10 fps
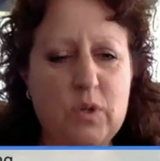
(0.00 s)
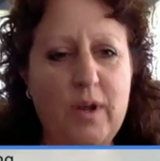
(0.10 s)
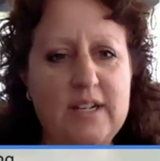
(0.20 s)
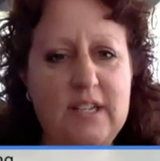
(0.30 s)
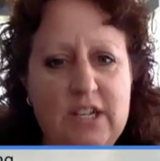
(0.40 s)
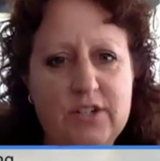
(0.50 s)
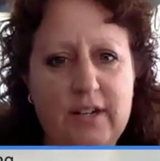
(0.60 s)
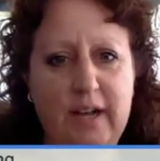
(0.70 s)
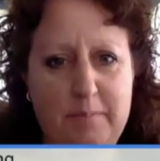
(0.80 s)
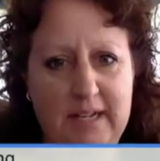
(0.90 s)
when a teacher
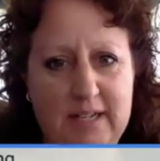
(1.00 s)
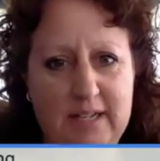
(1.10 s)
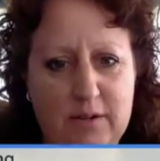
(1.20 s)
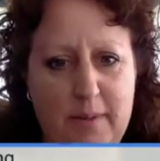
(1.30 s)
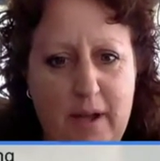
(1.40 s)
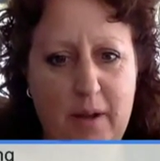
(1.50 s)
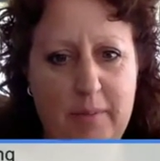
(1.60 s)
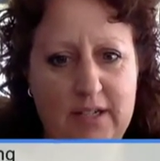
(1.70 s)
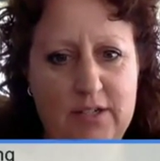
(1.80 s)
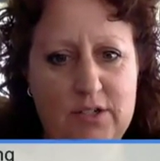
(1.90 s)
updates their About
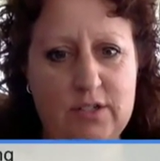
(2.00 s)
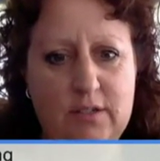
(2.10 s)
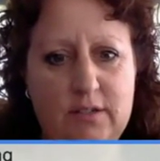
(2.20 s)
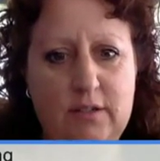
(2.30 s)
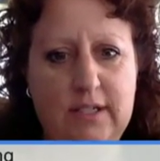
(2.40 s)
page,